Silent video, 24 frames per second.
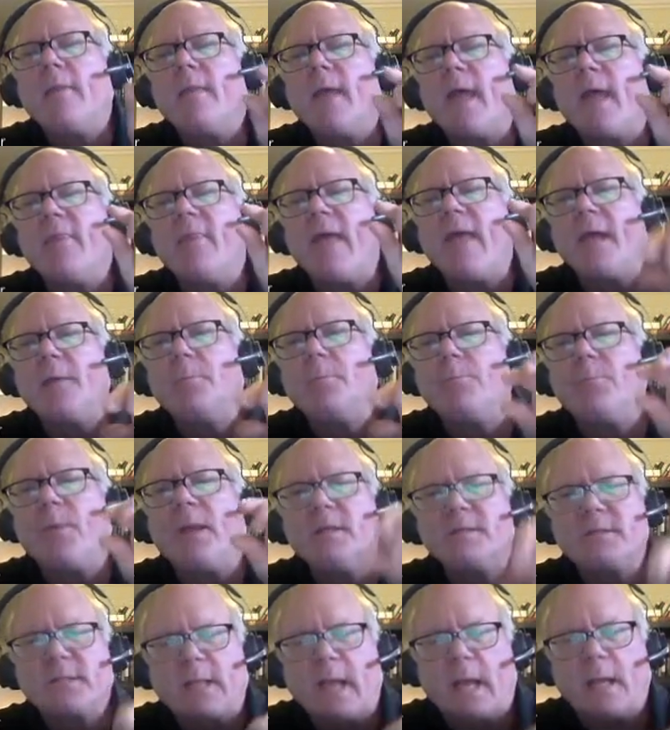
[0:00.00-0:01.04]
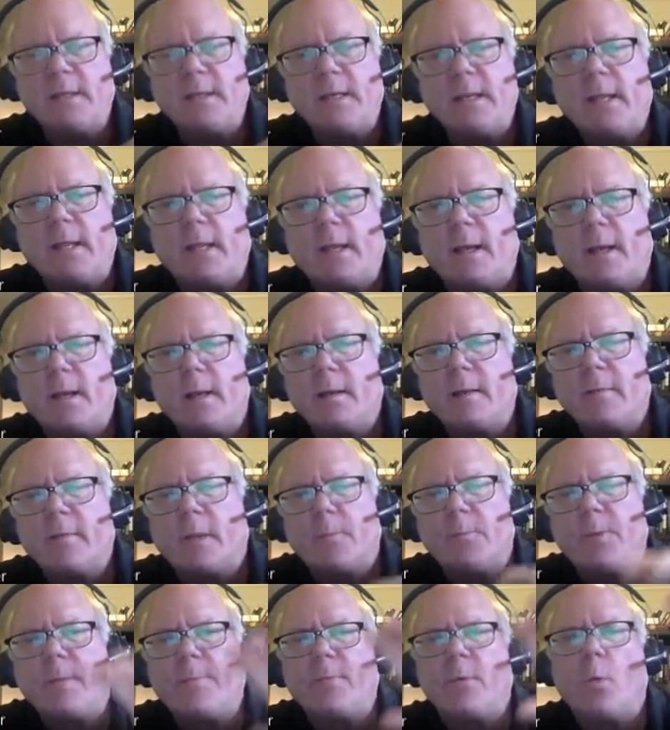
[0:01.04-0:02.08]
that basic idea
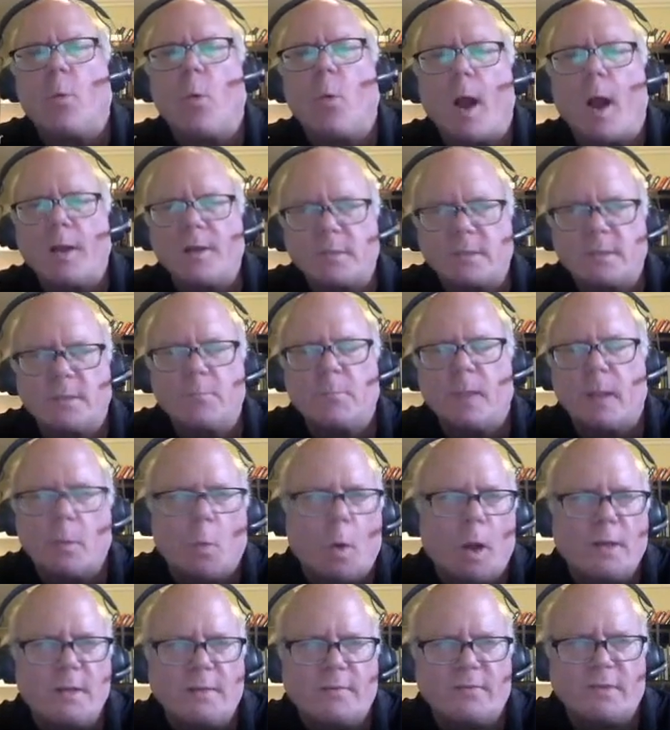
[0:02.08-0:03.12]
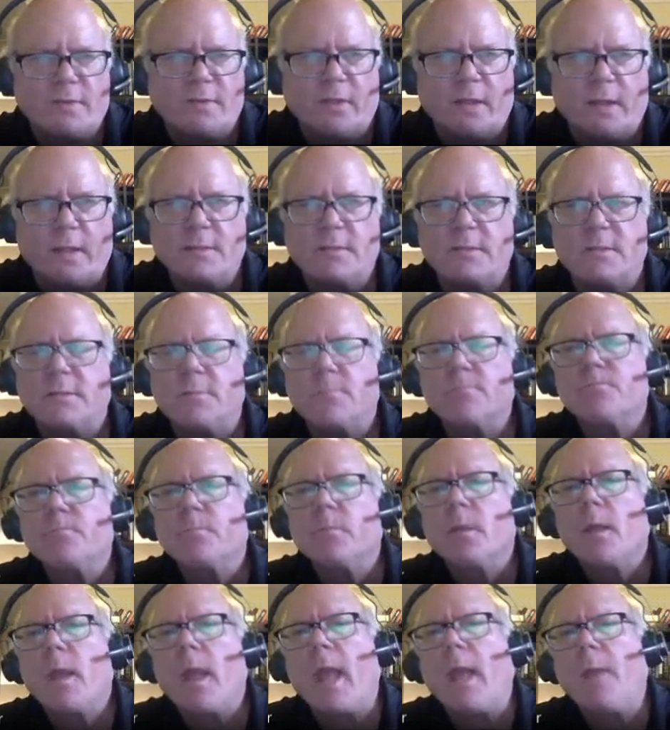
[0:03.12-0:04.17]
that people may want different things,
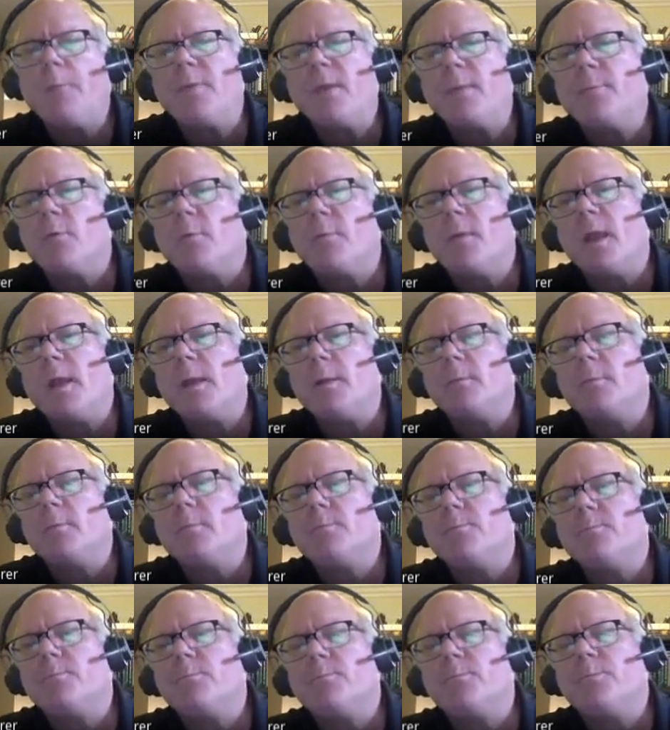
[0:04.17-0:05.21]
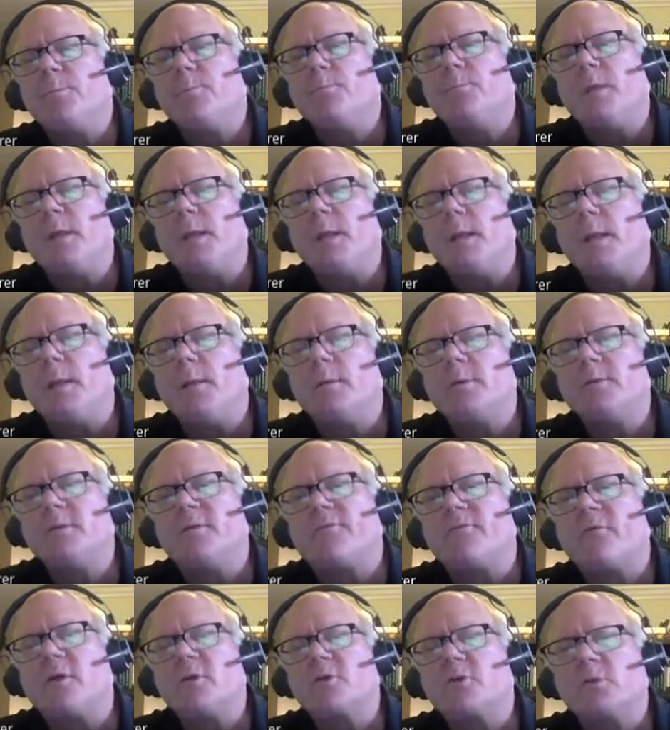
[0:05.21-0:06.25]
and people may be
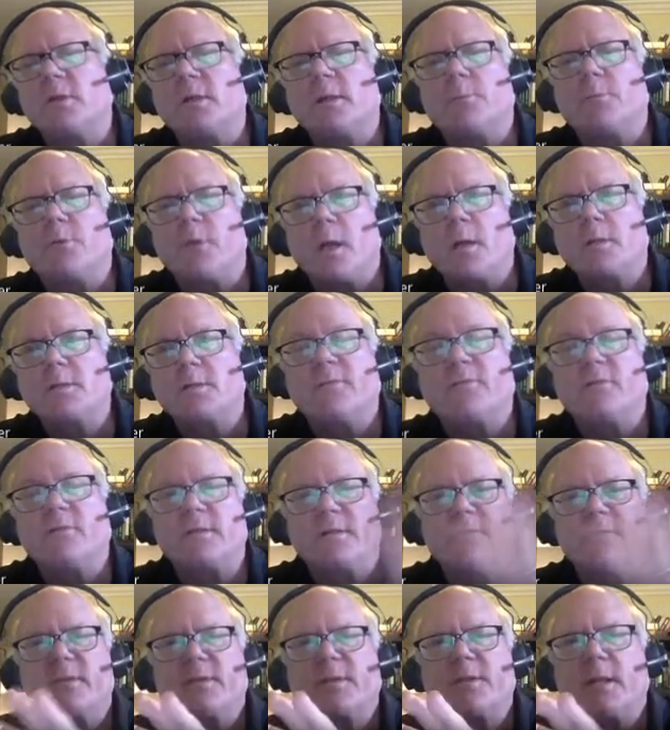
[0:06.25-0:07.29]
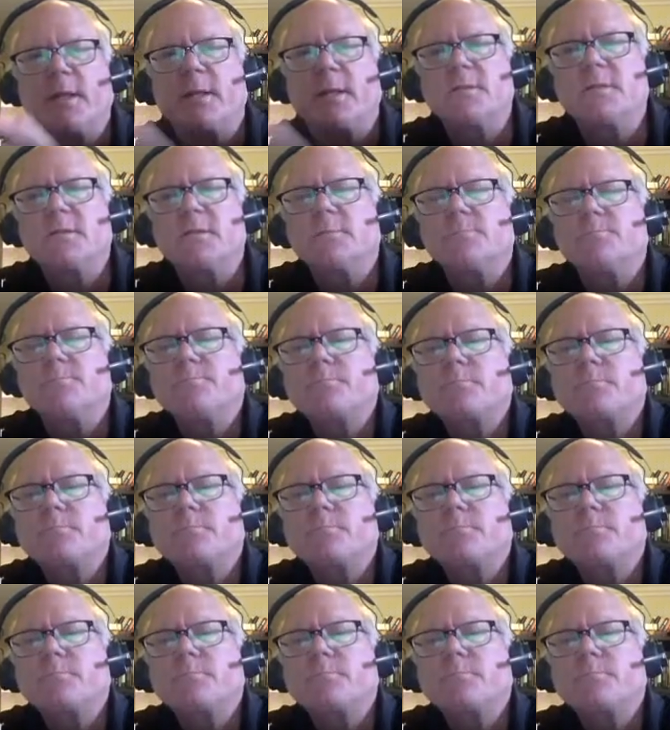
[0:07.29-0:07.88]
differentially productive at different things,